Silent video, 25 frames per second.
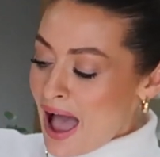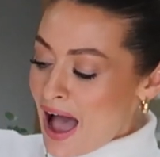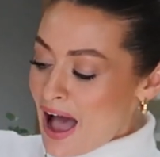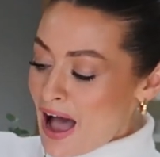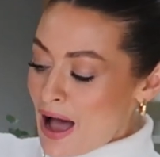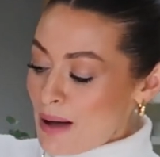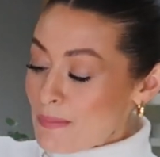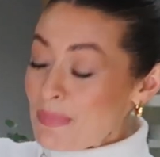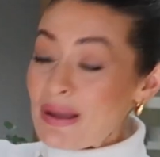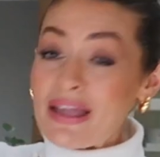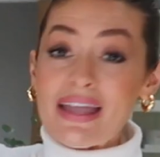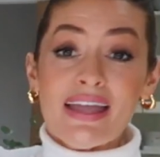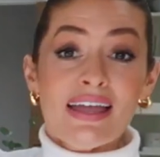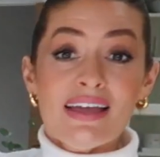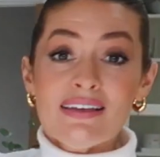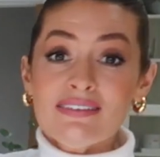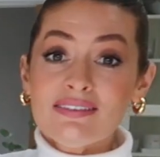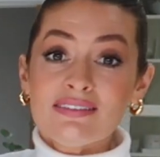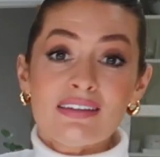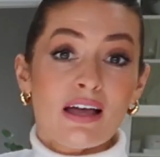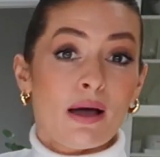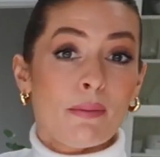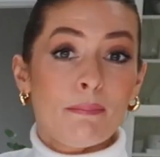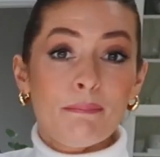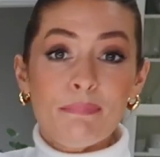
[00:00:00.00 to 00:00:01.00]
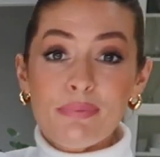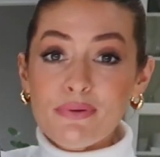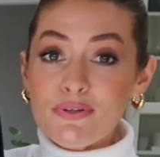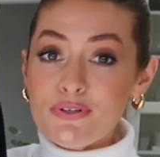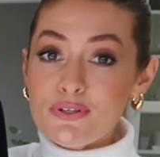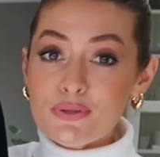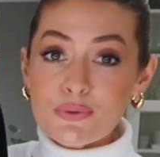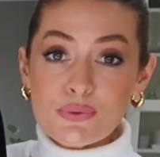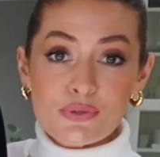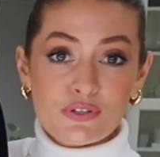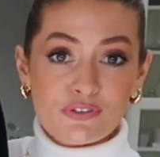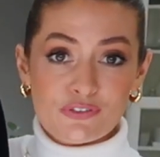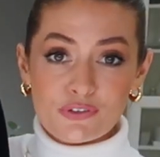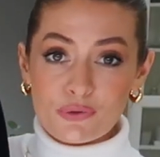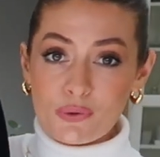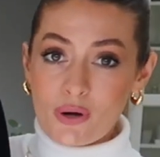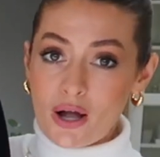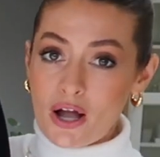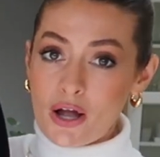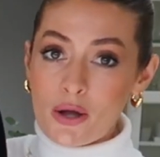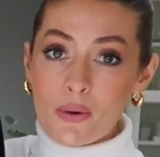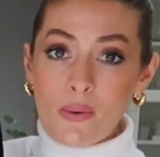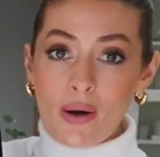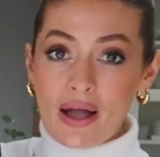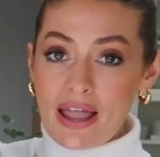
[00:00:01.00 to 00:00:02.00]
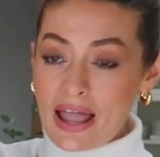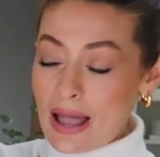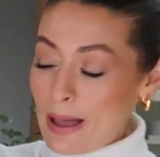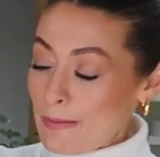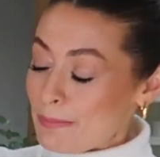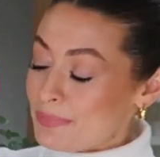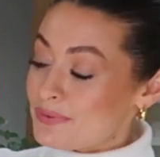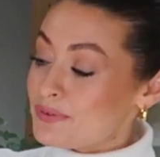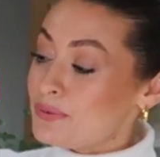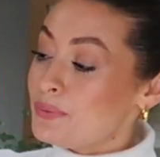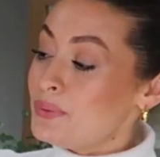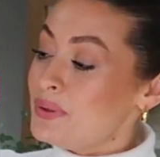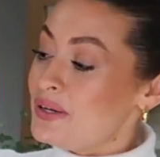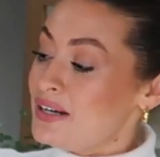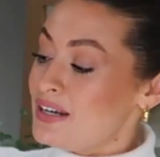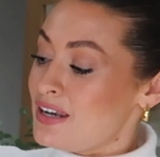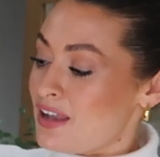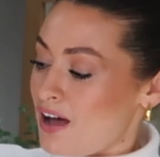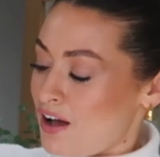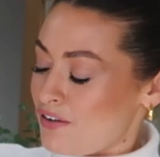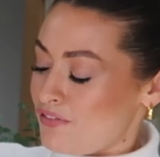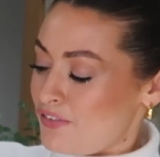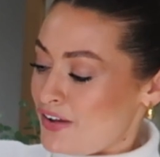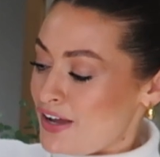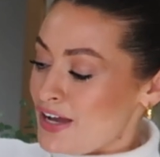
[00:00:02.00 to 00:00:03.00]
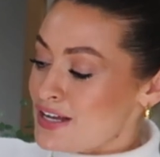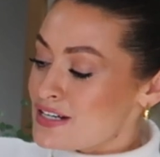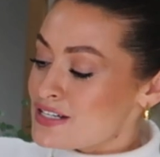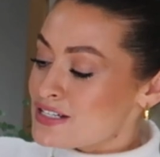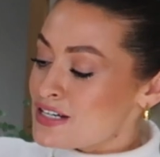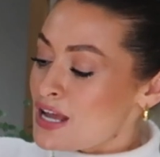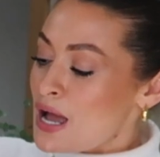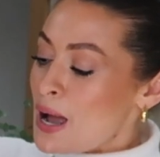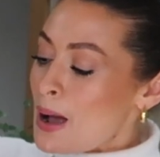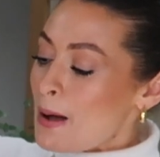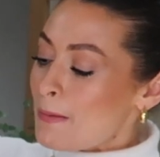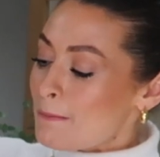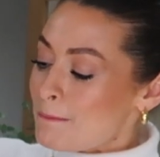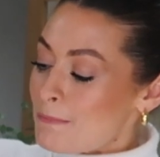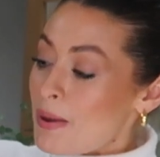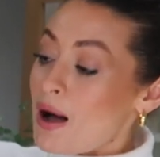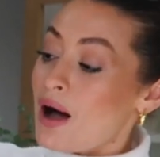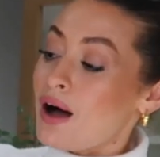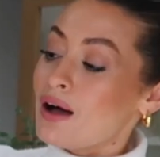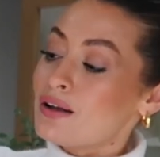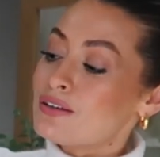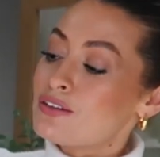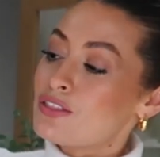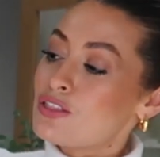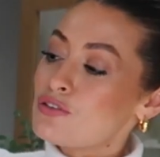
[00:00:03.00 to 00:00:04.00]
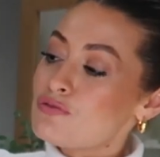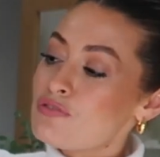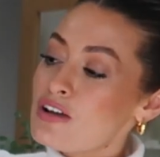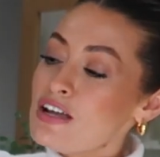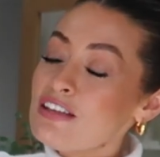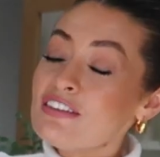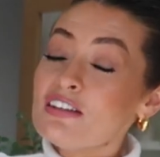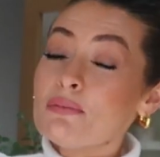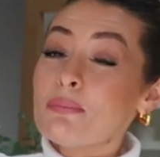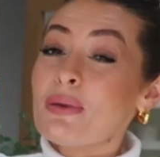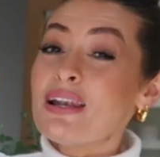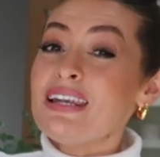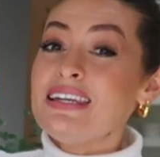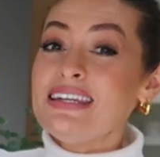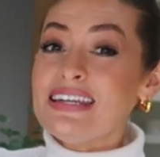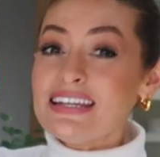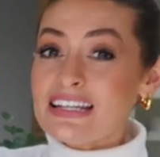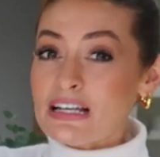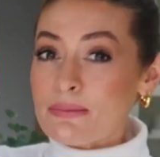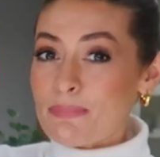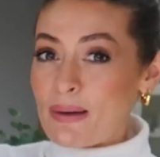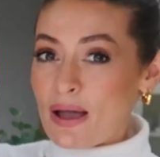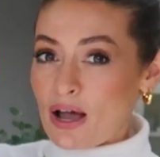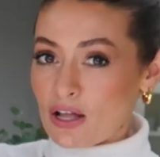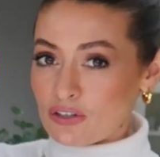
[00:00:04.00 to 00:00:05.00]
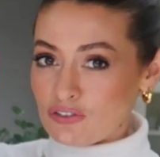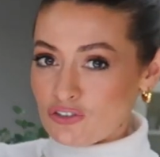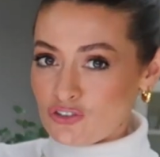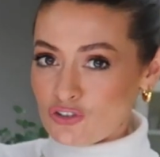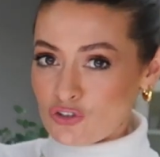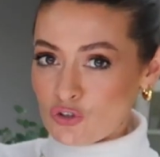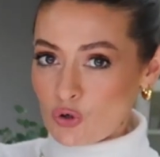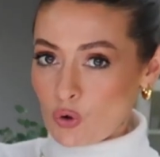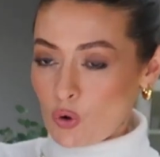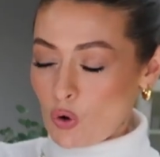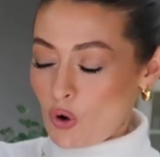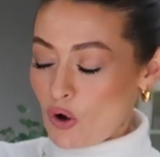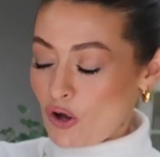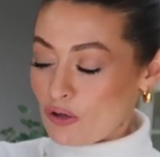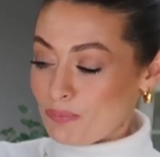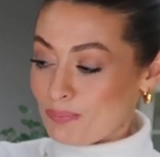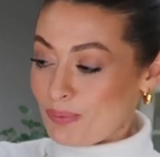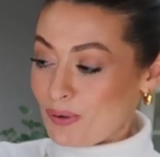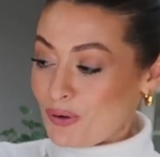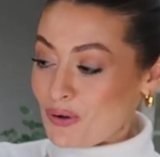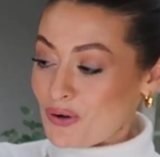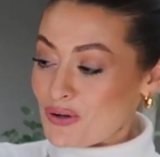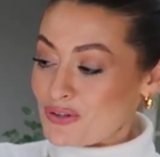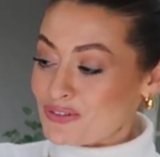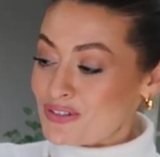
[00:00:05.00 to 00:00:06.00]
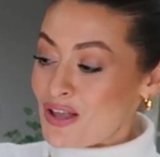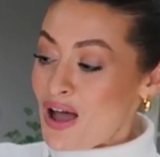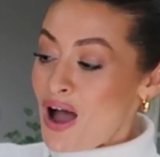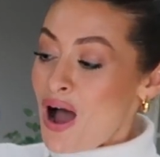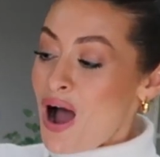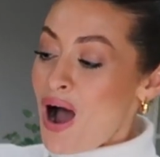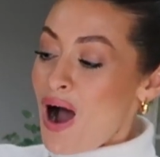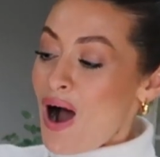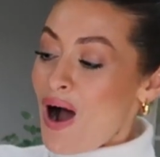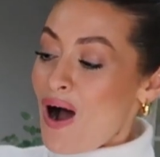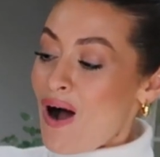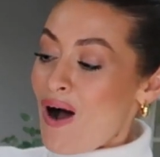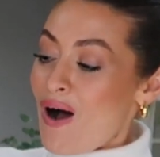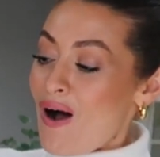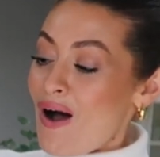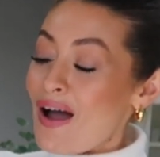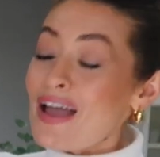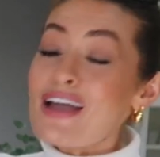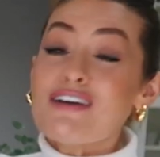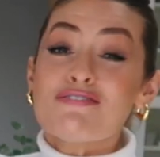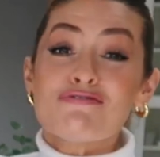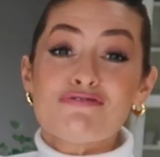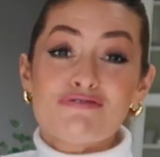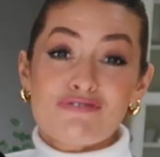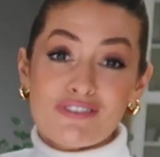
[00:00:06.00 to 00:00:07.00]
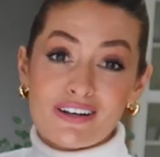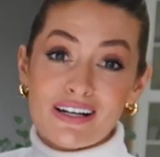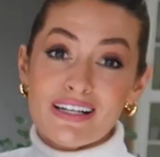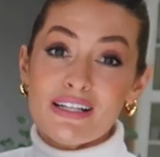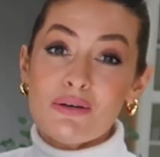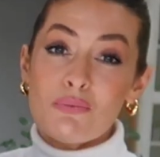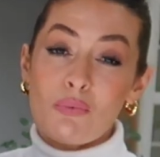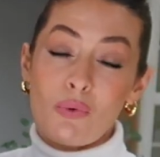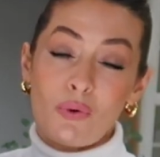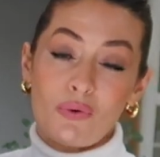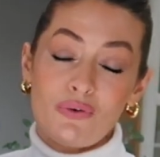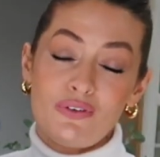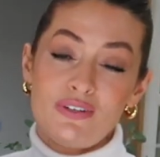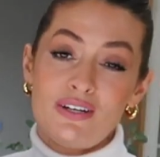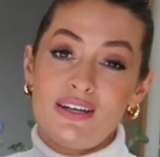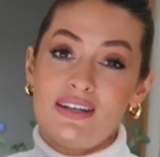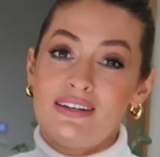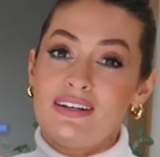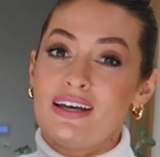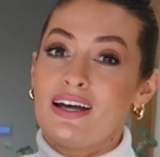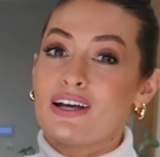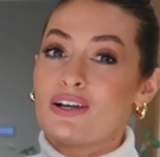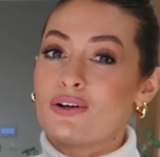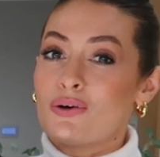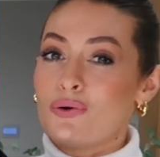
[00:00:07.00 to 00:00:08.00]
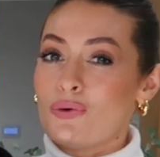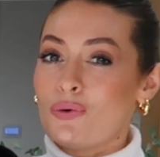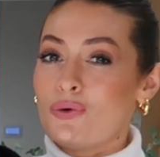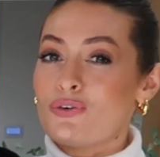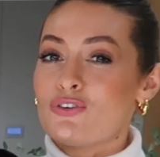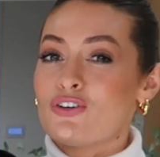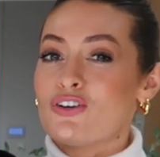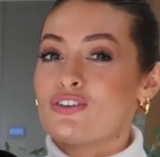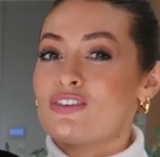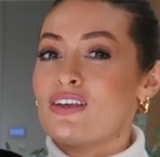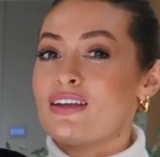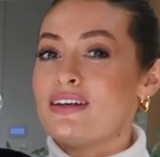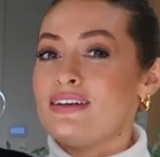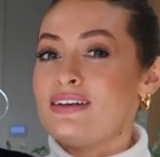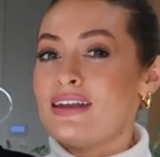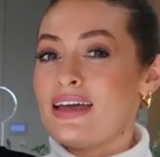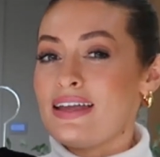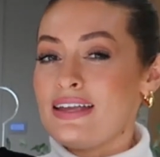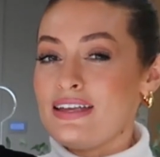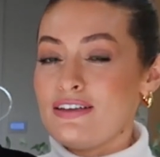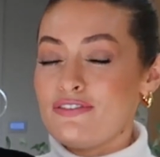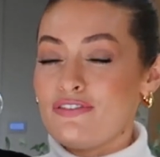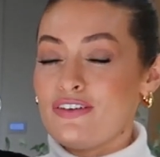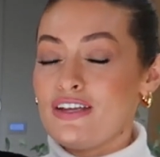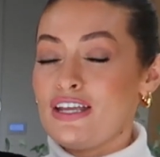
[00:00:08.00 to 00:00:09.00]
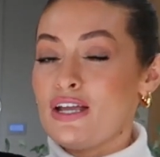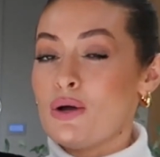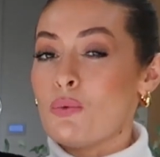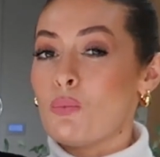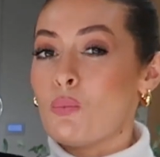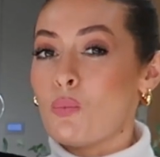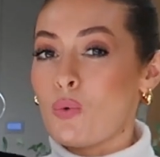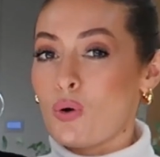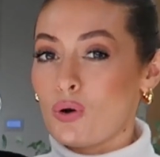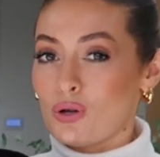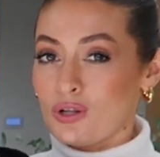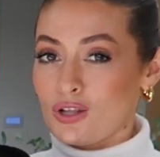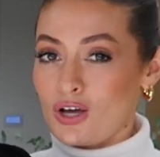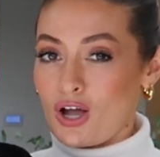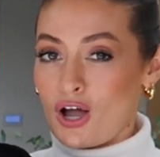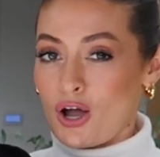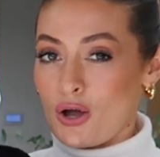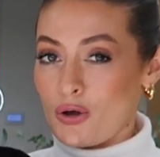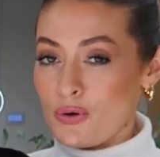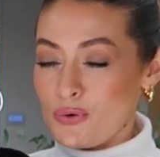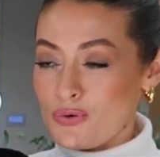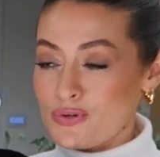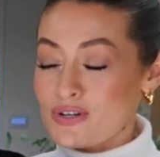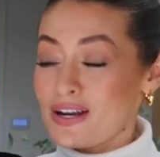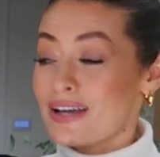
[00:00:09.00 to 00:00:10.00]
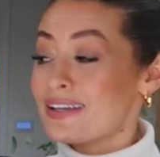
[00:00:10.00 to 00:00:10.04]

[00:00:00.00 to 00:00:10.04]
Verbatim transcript: Um, it is a beautiful coat, I absolutely love it but the reason I'm a little bit unsure is because I really wanted a gorgeous navy wool coat.